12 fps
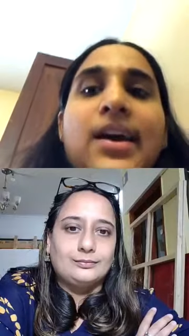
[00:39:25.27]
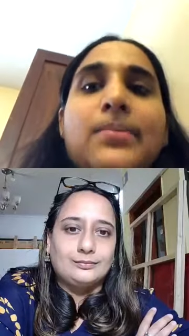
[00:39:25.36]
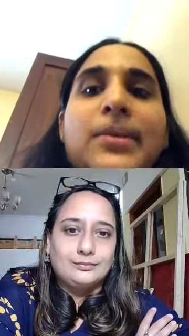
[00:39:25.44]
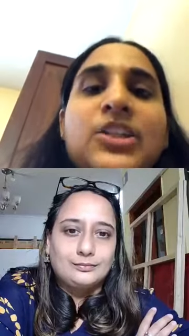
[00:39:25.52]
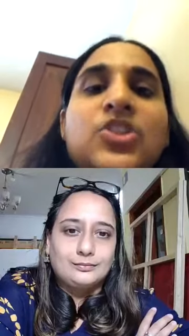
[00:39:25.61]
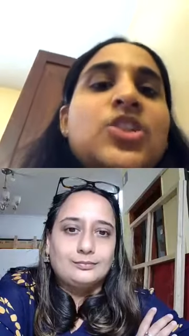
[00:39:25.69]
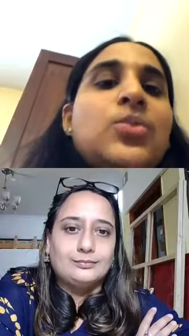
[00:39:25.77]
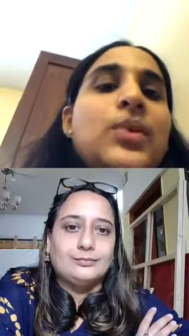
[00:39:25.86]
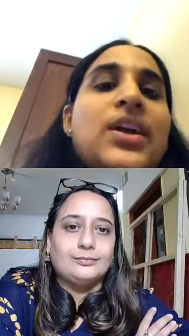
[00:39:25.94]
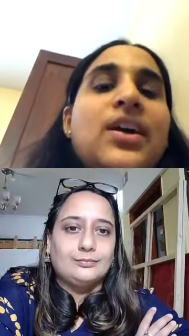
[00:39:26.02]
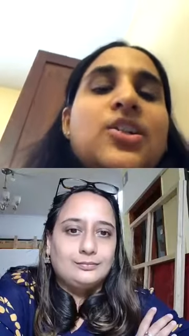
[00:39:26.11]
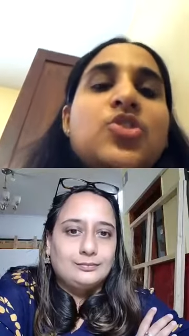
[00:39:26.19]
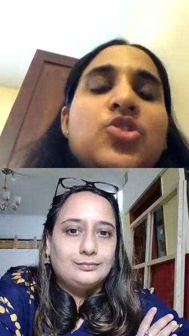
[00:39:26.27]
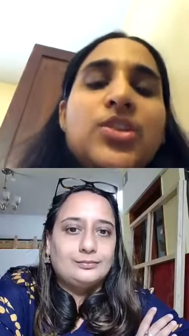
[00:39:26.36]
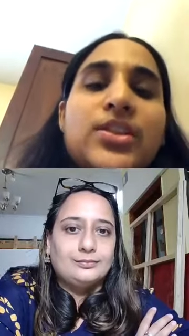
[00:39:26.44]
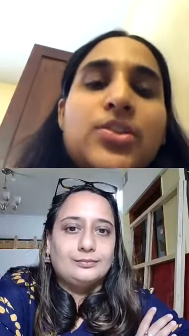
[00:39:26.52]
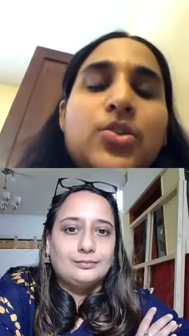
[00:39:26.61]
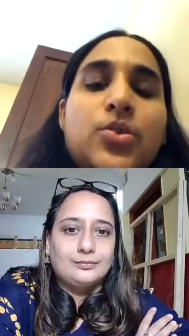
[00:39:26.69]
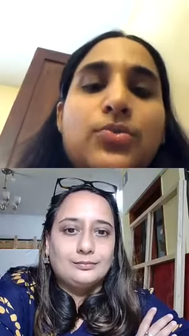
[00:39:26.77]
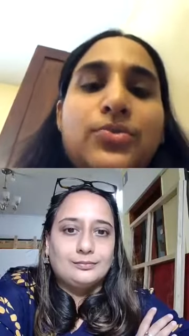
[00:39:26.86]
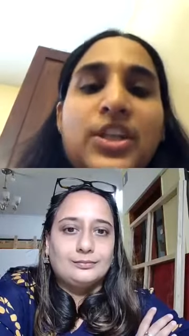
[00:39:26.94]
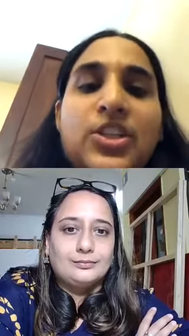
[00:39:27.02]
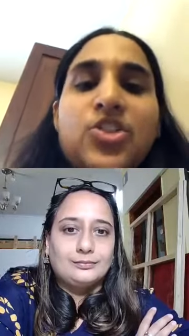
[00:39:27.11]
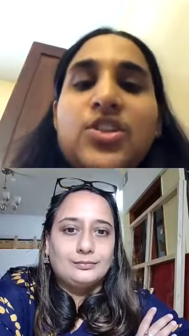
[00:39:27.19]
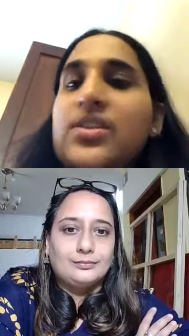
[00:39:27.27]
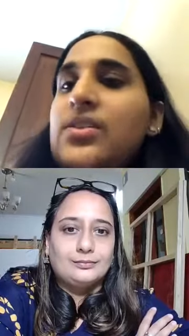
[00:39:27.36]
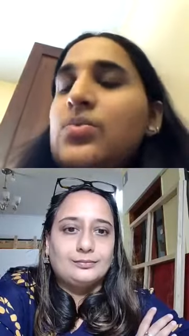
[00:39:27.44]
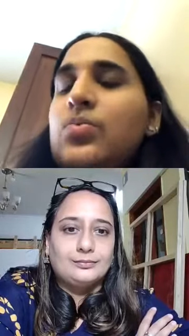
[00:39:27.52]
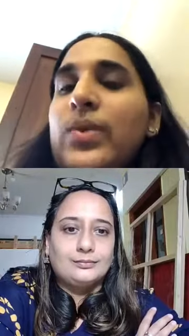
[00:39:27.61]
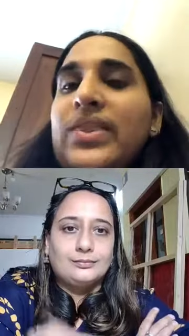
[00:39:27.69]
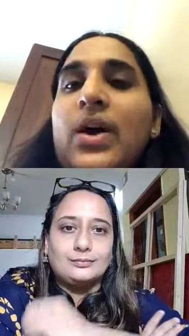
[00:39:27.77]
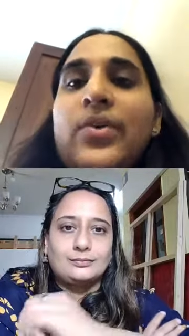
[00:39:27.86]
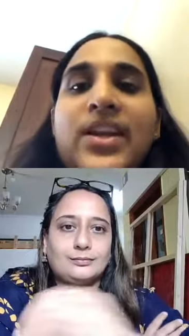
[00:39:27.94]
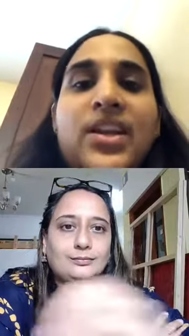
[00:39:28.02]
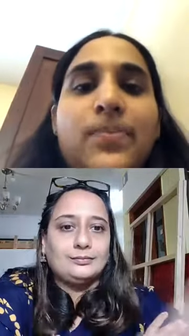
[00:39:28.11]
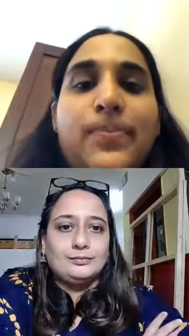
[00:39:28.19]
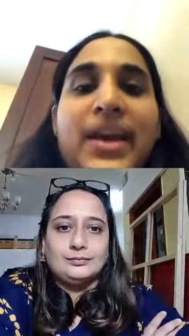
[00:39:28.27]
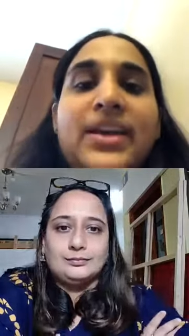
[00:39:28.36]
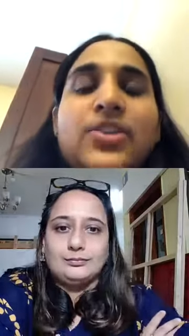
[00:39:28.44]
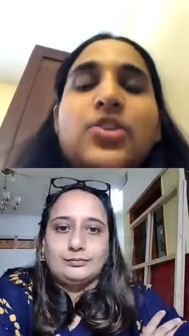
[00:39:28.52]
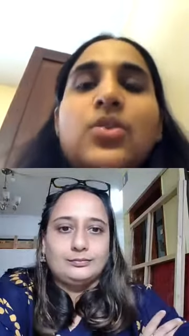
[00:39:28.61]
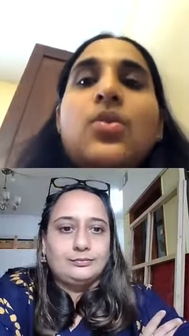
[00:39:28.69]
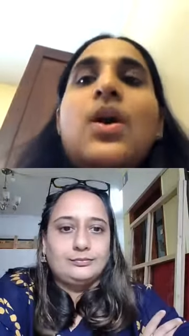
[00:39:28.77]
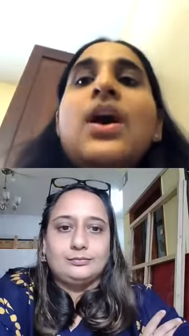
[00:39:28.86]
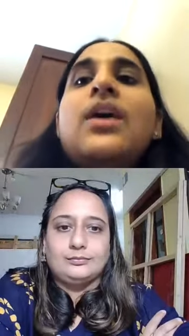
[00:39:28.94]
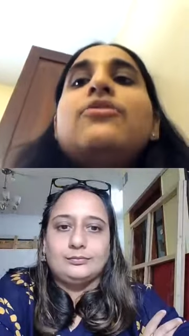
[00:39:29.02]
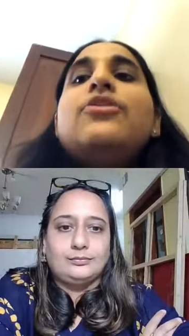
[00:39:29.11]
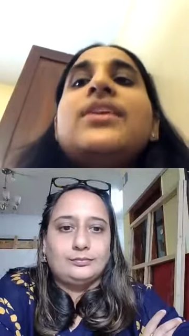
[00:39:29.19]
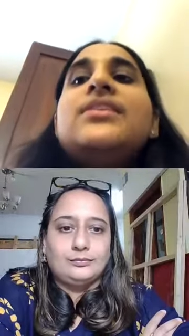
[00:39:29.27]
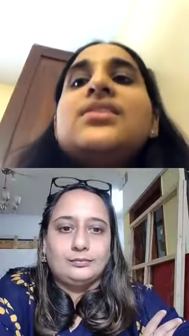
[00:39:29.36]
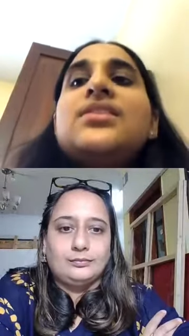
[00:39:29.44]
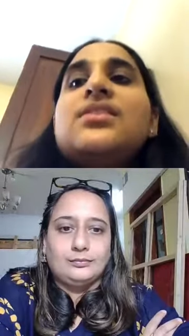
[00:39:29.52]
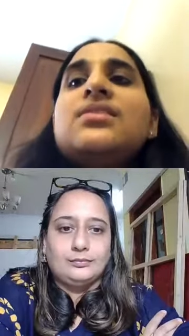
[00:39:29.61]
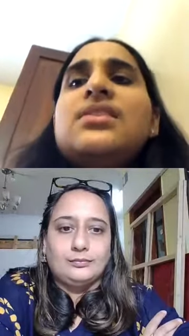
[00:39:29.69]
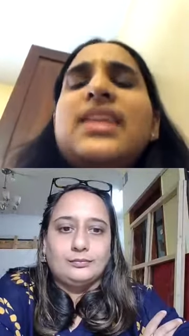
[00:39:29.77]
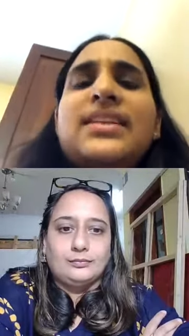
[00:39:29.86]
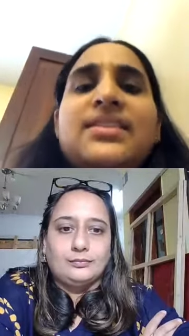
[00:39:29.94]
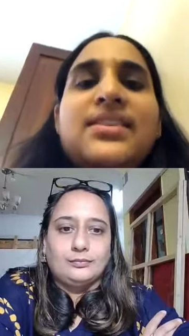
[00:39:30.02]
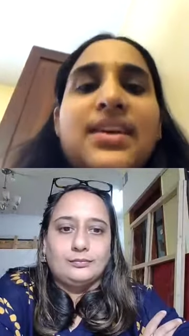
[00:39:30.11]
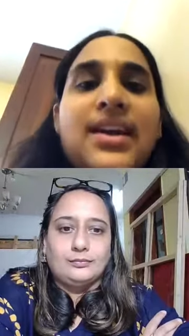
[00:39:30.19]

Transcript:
Speaker 1: mentioned, we can't just do features without any pegs. So for instance, let's say